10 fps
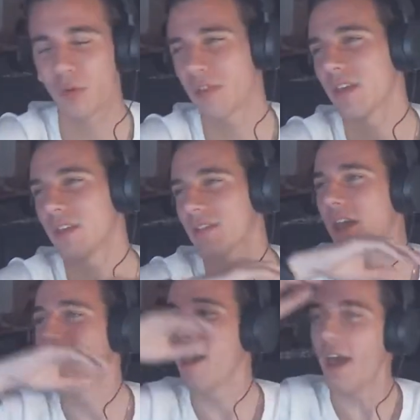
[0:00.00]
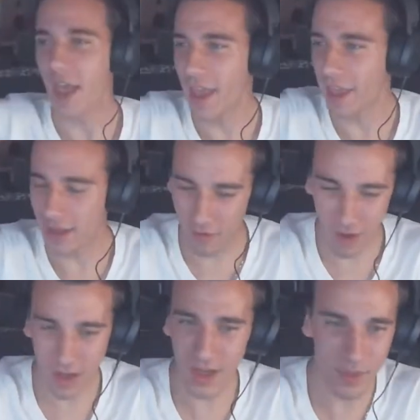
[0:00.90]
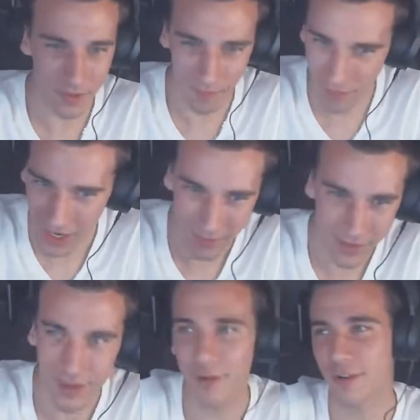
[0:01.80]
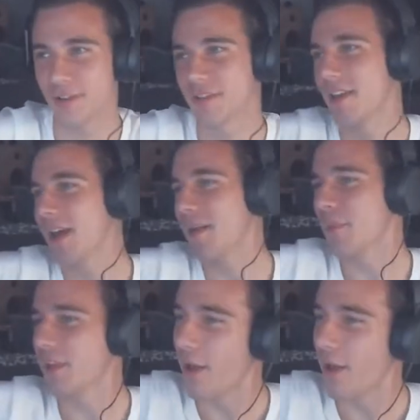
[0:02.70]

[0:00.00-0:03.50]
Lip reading: things, and clock them up to 5 gigahertz. I'm like,